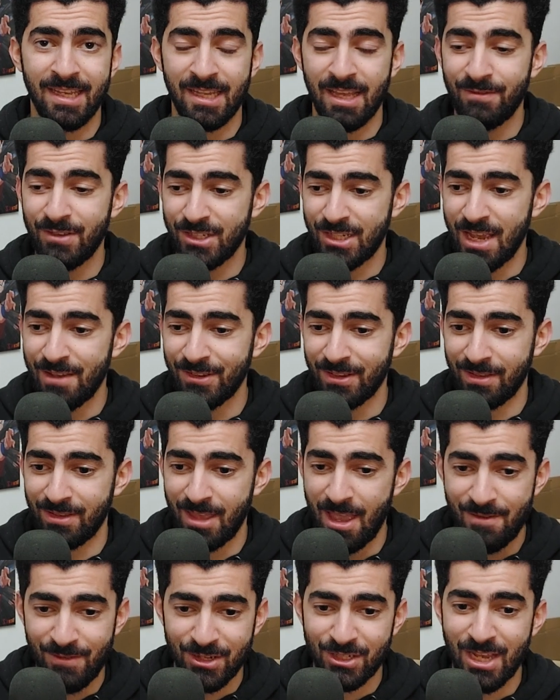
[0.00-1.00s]

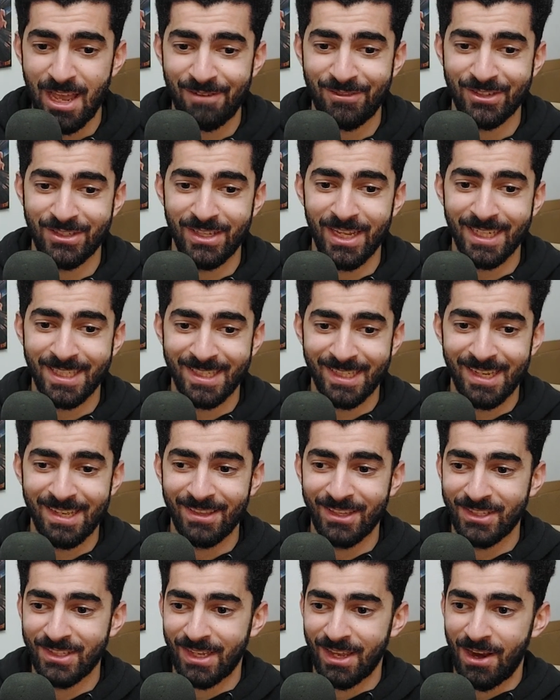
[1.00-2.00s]
David Jaffe is not saying
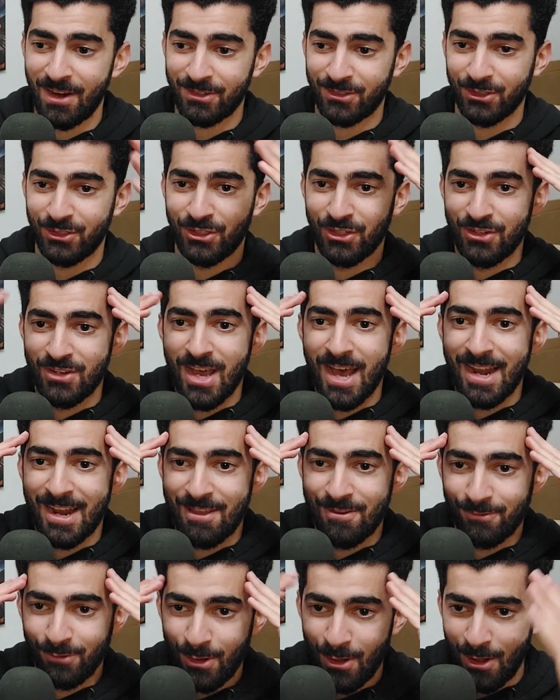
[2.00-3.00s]
this character should not
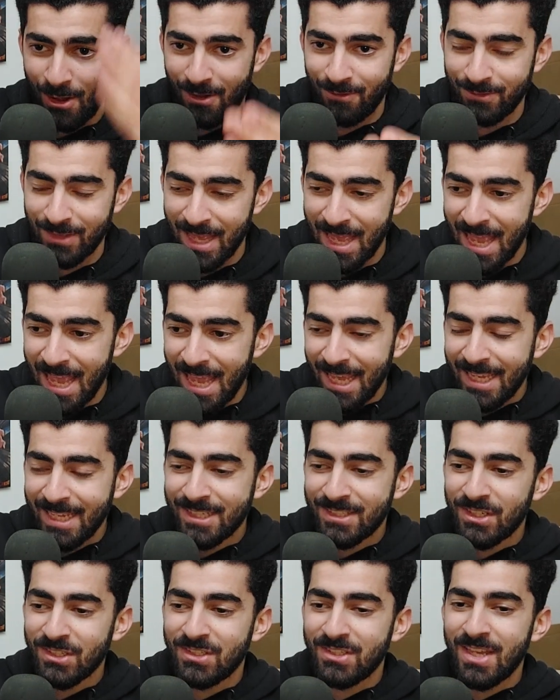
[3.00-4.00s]
evolve.
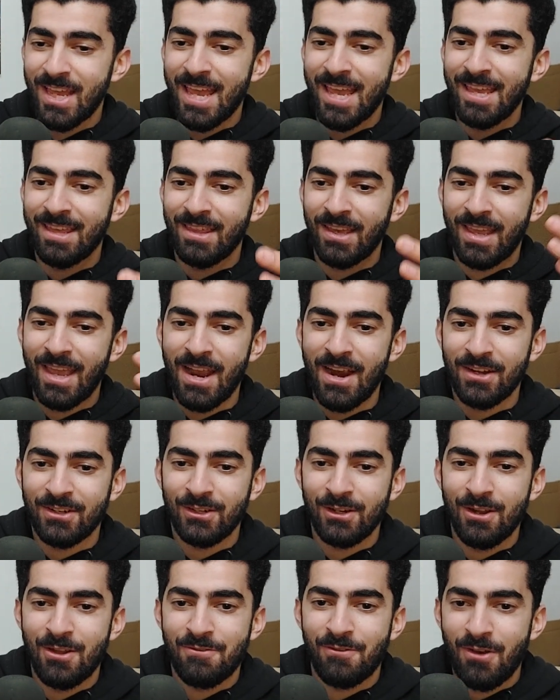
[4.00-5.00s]
He's just saying the
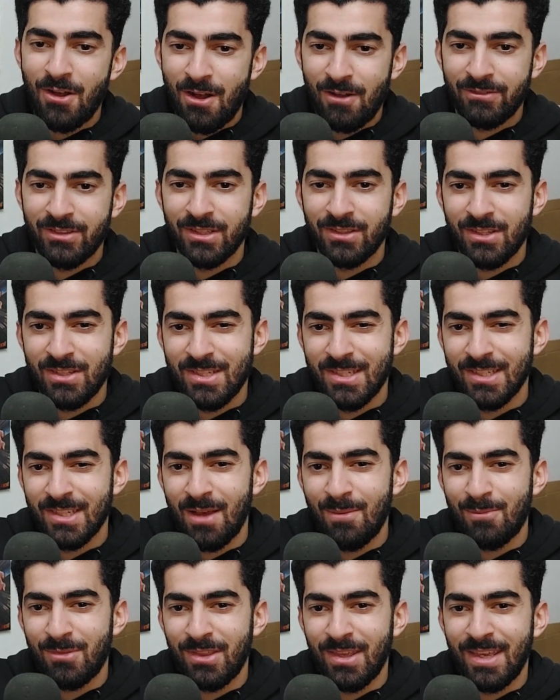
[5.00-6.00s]
character evolved into
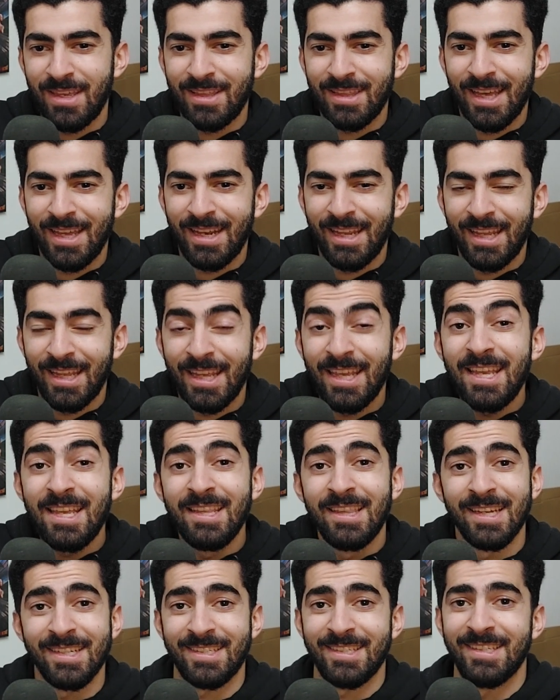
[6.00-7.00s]
something that he
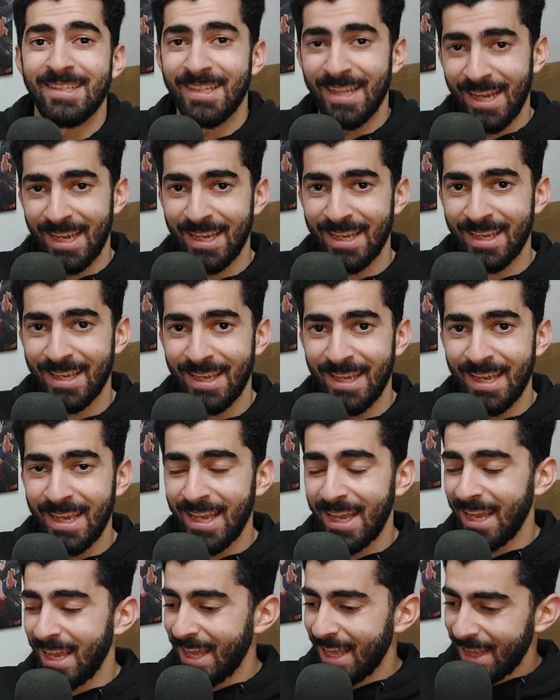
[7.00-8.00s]
doesn't like.
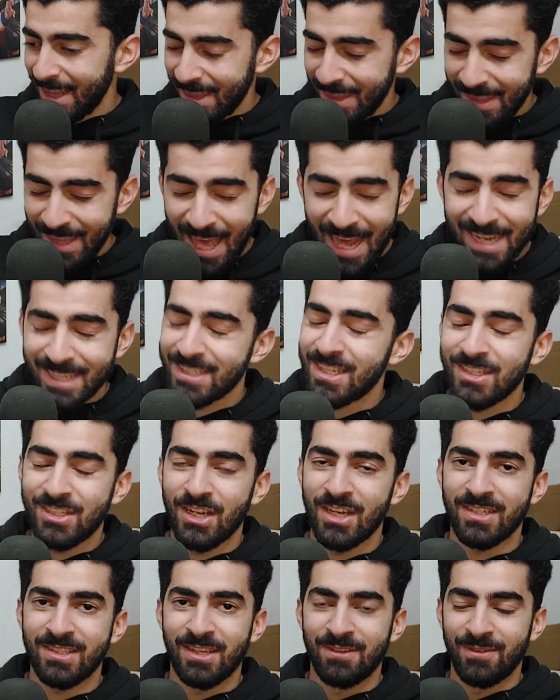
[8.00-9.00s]
That is the
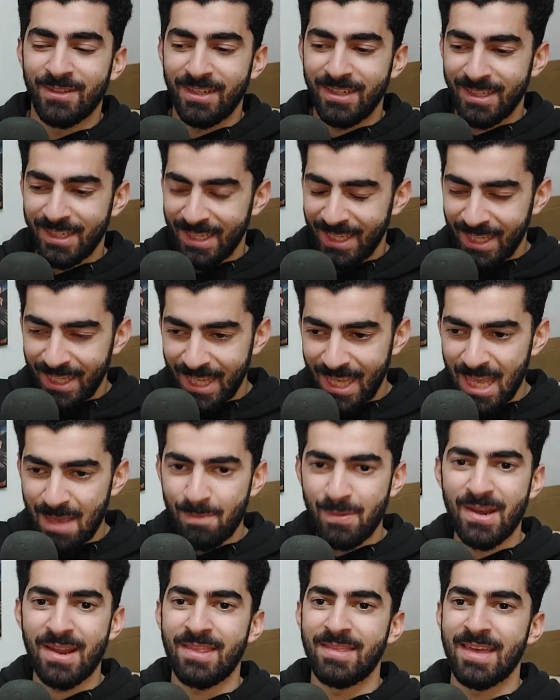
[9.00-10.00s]
gist of it.
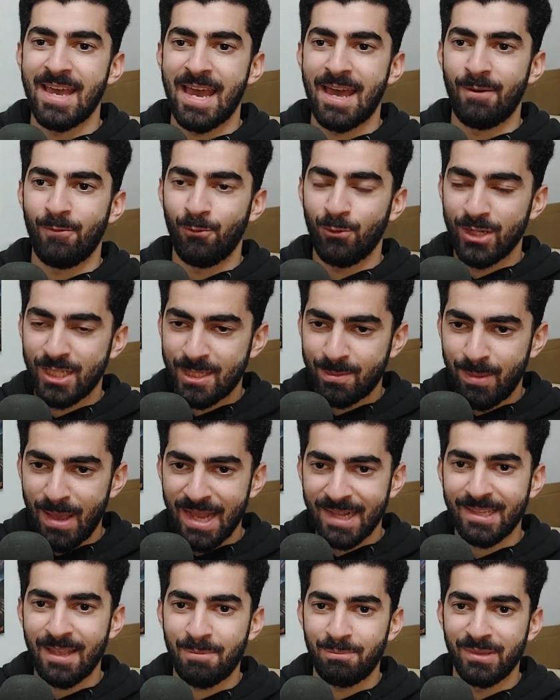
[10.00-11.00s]
Keep it at that.
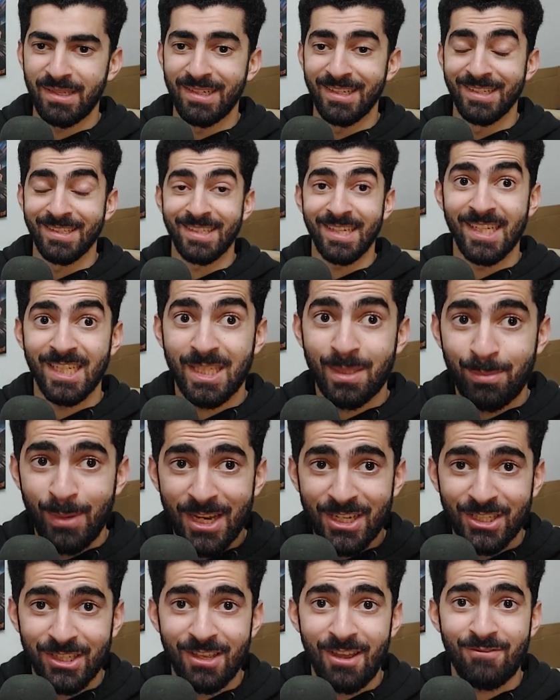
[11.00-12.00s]
Respect opinions,
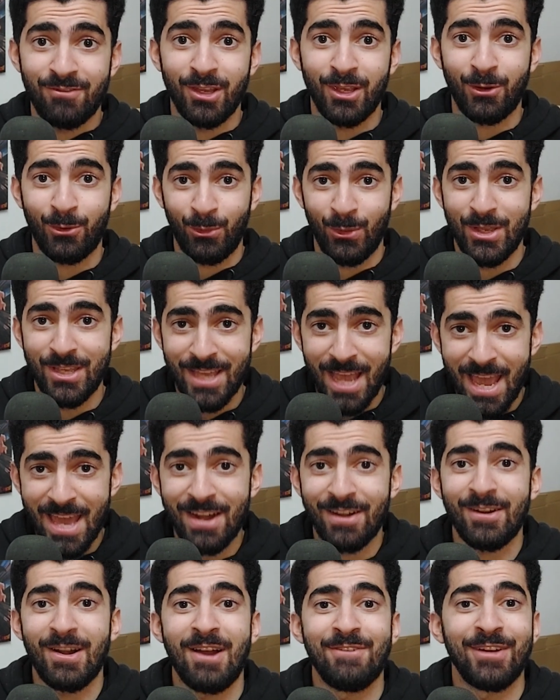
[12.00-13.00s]
especially of the
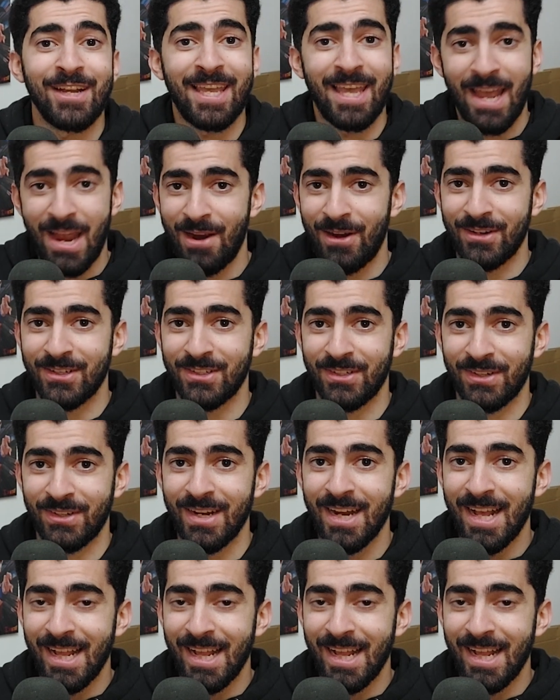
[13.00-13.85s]
creator of a character.